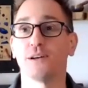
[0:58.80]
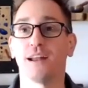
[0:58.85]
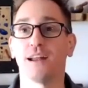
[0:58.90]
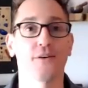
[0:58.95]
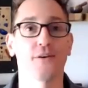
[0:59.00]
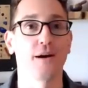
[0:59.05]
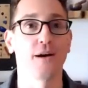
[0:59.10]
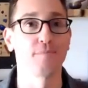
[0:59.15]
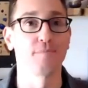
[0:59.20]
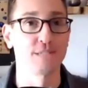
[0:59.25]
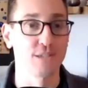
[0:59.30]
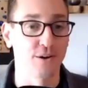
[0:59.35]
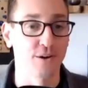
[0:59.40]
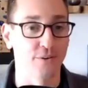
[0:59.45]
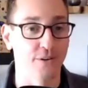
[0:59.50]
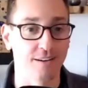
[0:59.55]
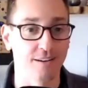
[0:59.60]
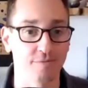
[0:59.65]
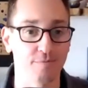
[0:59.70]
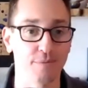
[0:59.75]
another episode
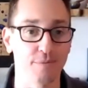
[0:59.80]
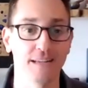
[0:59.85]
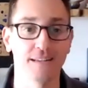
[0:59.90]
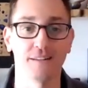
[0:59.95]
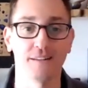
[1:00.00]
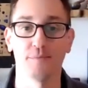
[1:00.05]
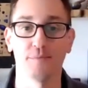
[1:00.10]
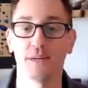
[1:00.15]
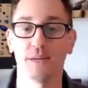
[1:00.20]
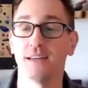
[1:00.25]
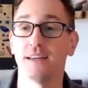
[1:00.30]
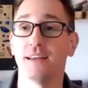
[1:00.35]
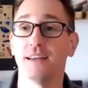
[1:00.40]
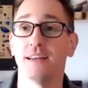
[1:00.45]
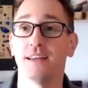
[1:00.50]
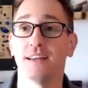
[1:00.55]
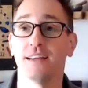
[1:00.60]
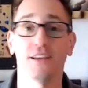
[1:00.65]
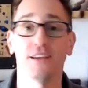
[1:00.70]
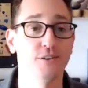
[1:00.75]
of B two B
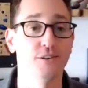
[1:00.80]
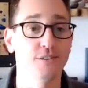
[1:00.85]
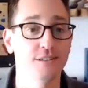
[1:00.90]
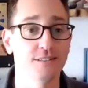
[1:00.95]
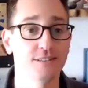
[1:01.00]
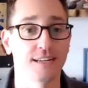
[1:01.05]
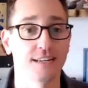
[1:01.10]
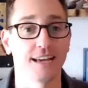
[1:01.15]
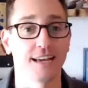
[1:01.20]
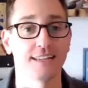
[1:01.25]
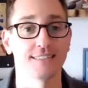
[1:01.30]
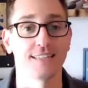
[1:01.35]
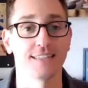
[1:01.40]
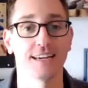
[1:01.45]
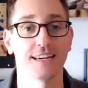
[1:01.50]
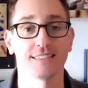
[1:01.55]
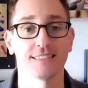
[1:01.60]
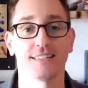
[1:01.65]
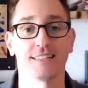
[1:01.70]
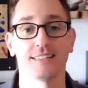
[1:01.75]
E Q. Today's
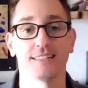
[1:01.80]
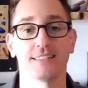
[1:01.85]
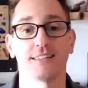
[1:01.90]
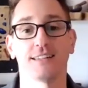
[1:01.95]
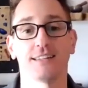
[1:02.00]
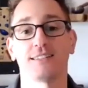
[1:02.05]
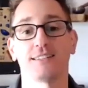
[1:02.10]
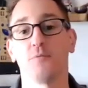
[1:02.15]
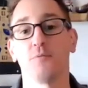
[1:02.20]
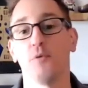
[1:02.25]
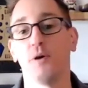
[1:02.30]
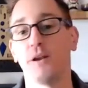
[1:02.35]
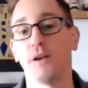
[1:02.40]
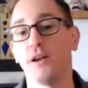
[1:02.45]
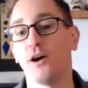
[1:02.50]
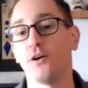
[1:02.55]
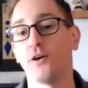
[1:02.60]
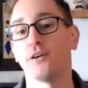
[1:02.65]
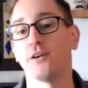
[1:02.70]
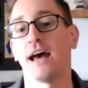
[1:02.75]
guest is someone
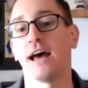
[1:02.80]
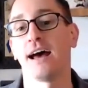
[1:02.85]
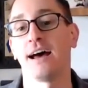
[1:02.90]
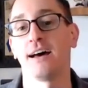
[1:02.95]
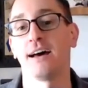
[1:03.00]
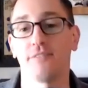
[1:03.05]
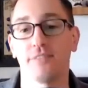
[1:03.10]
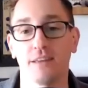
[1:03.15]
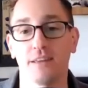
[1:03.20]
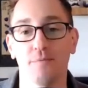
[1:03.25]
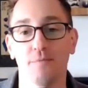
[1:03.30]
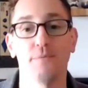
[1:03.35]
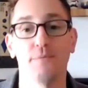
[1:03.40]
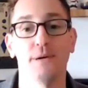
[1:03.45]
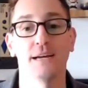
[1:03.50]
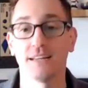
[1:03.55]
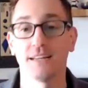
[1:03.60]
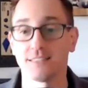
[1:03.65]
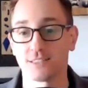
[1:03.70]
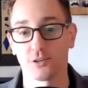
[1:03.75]
known to have the
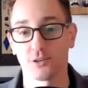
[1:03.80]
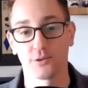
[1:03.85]
biggest